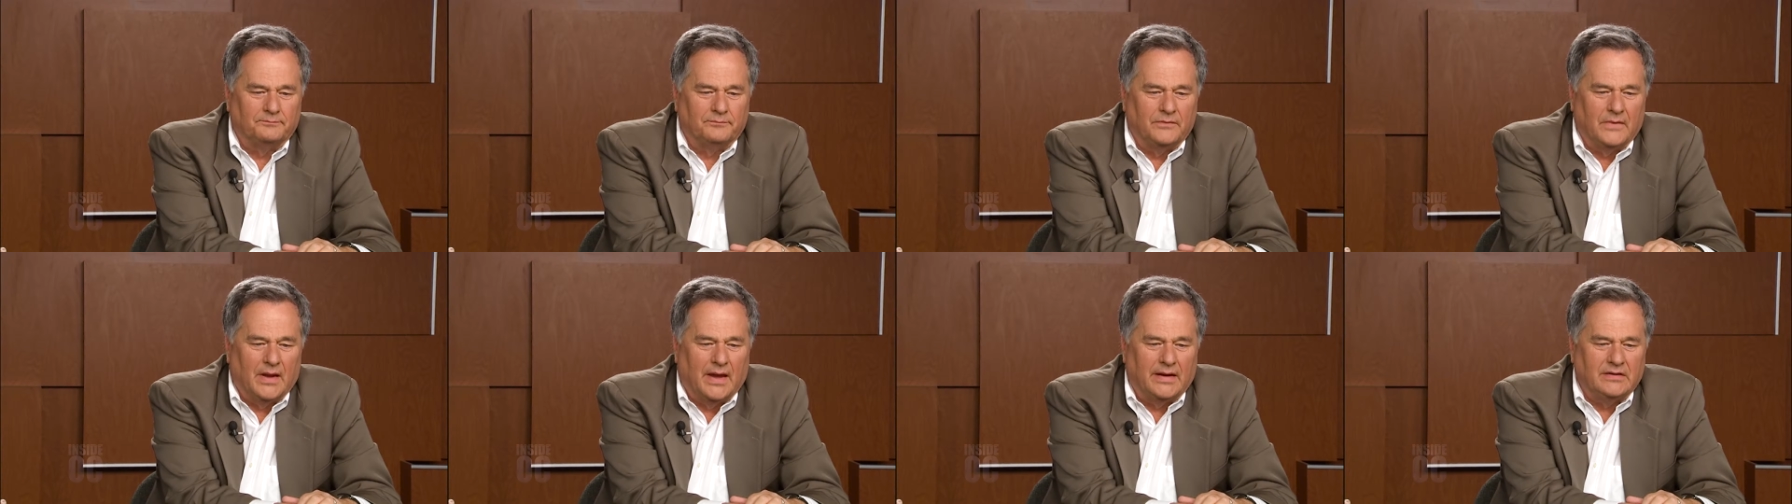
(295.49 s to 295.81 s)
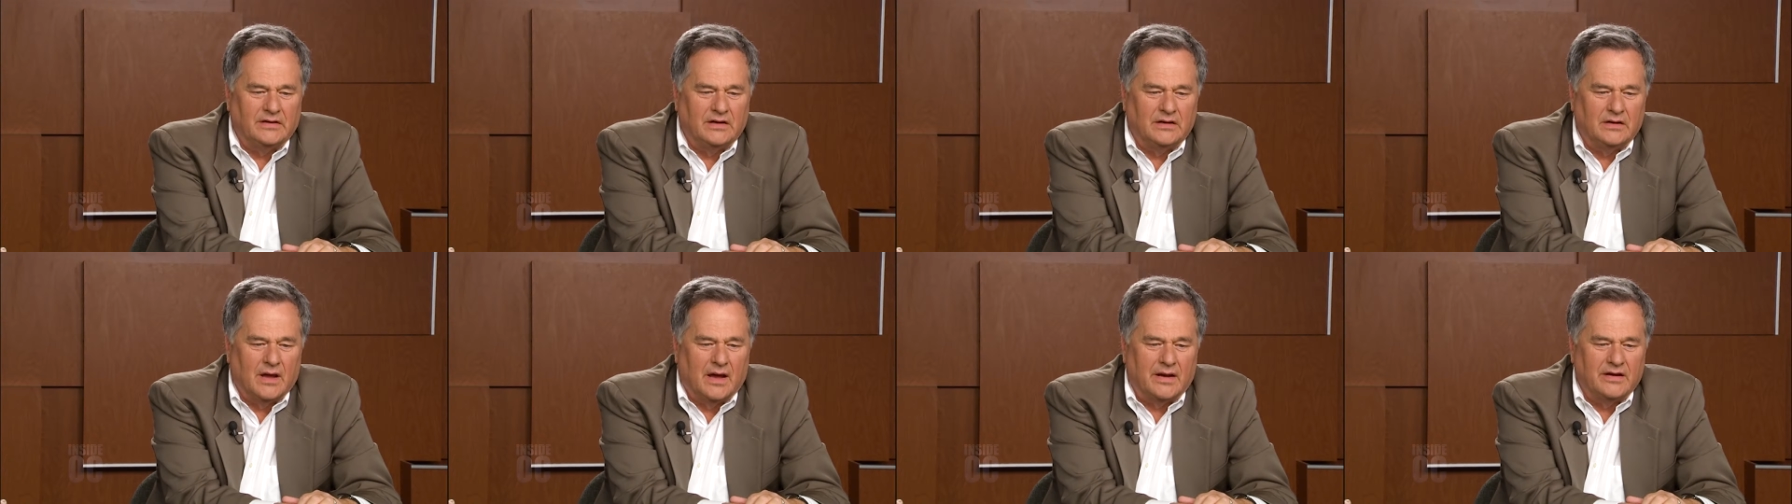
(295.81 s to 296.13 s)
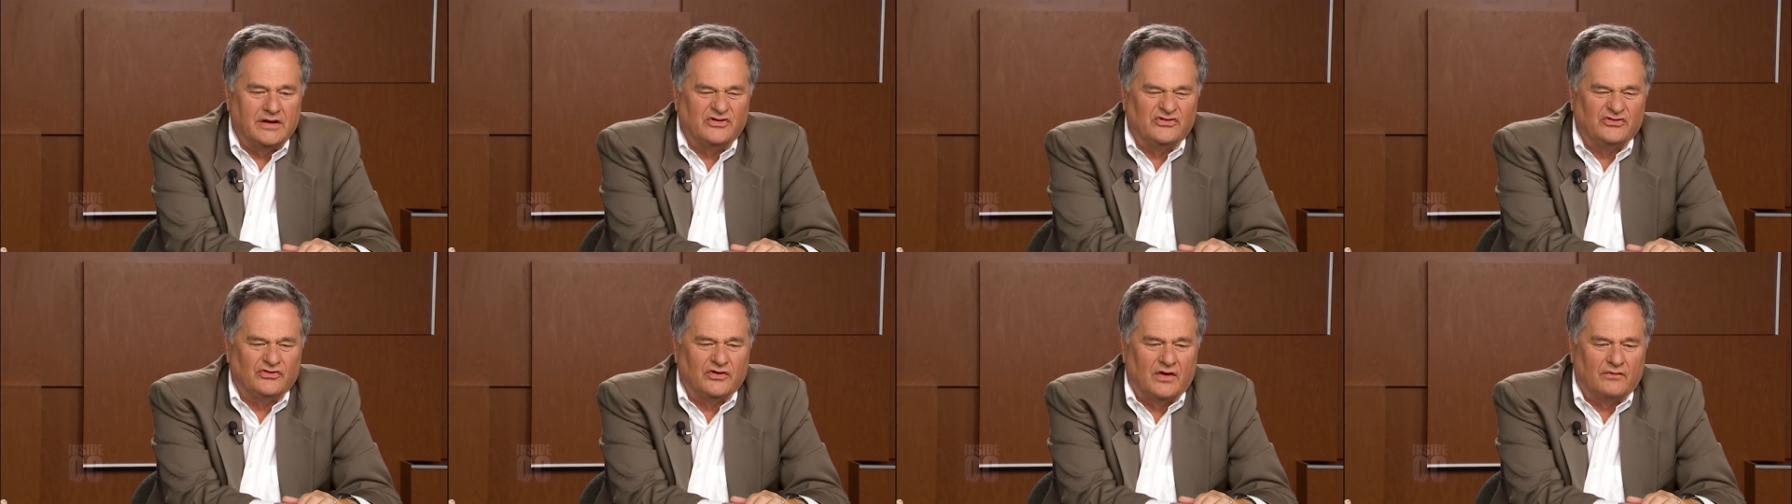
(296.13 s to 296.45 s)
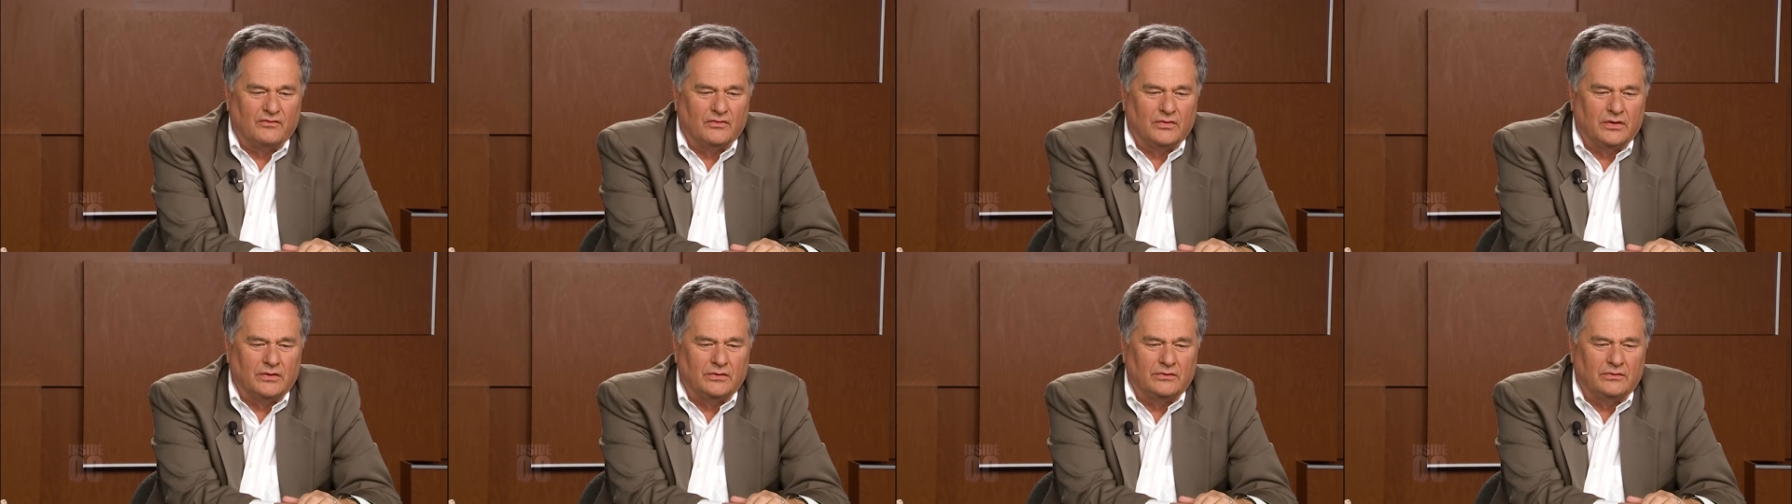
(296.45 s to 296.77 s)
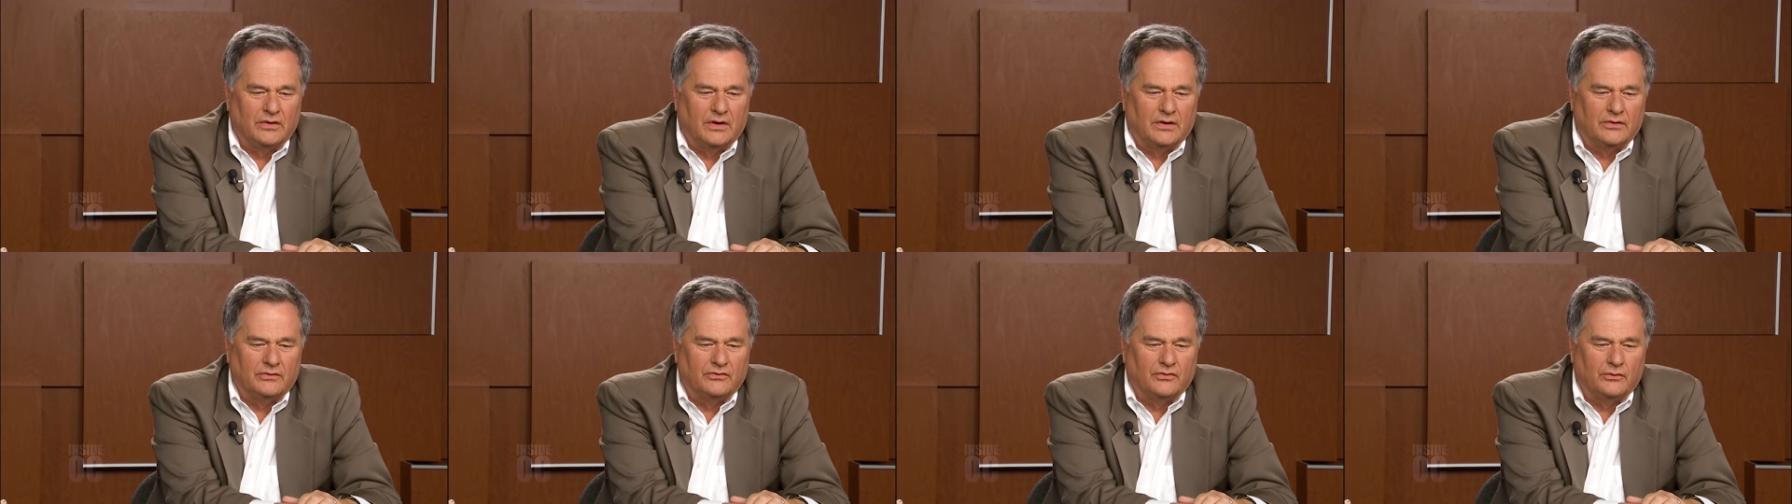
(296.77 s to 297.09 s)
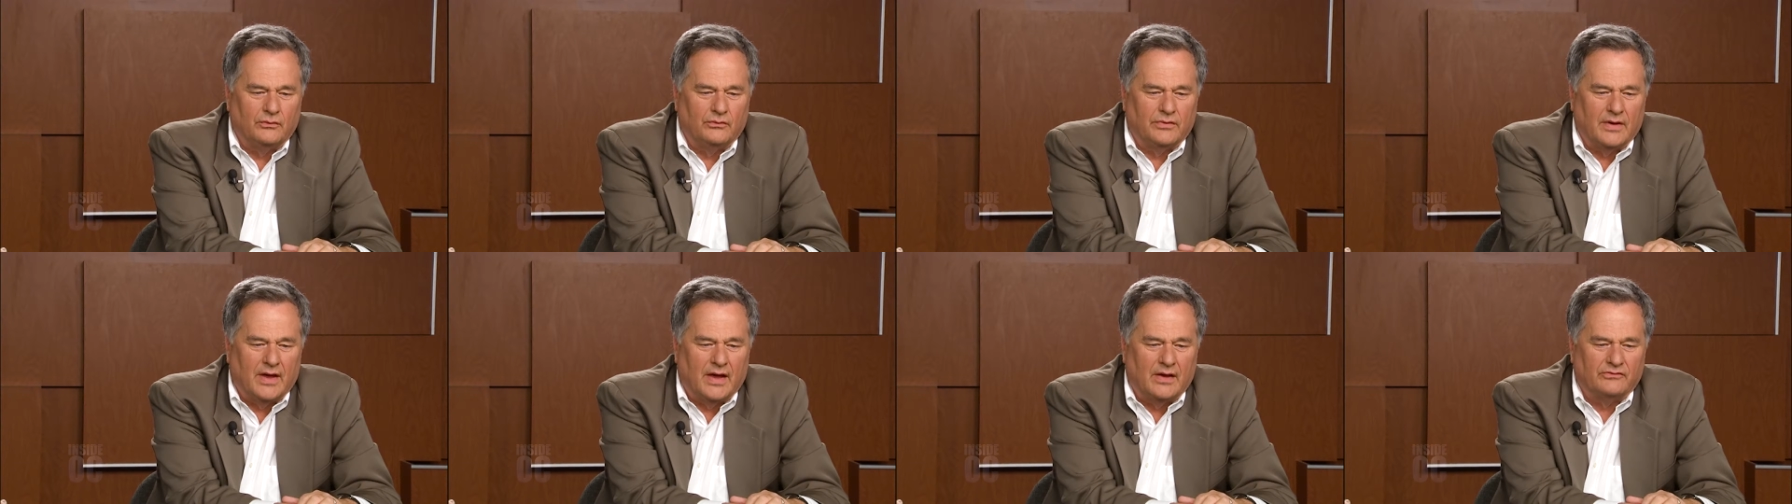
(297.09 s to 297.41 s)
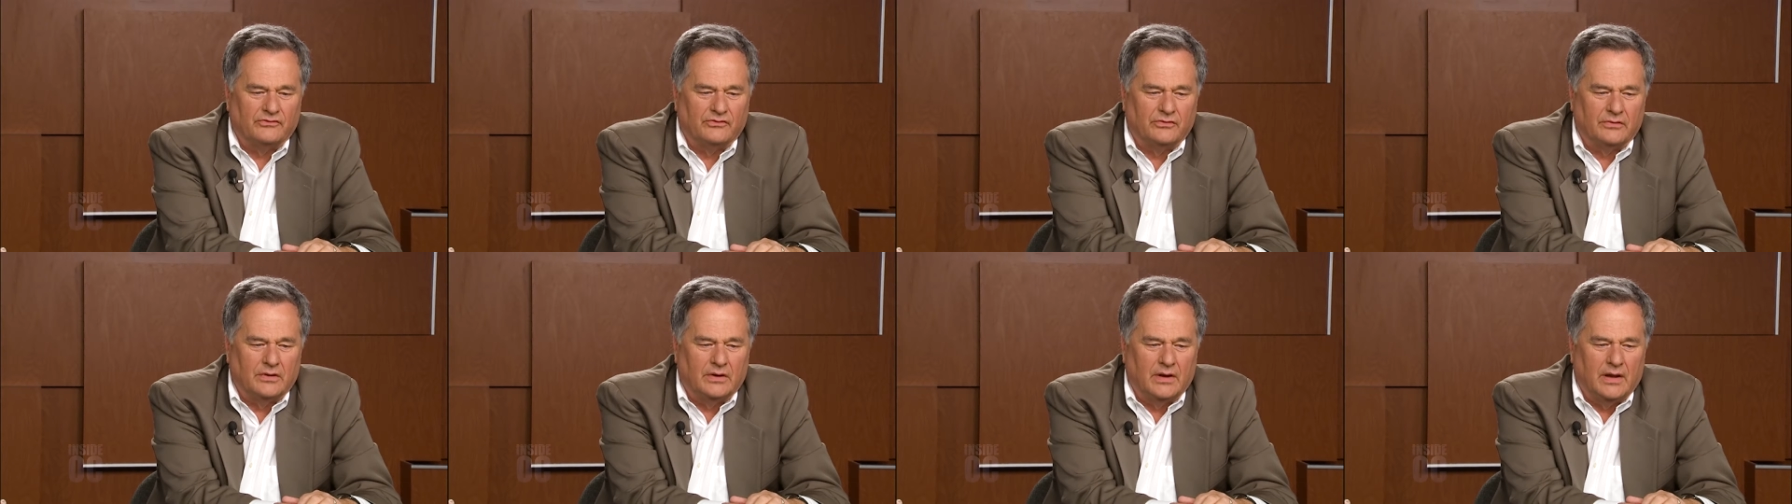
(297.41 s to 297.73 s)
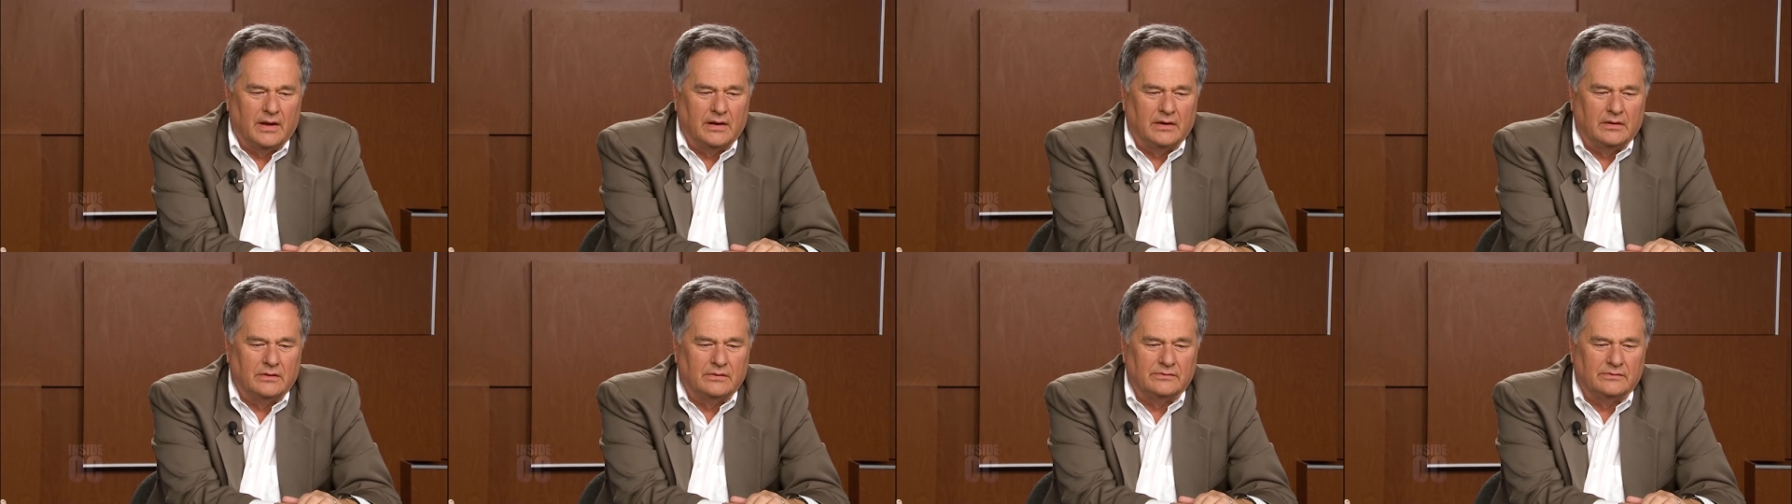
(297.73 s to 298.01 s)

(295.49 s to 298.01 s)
1997 and 2008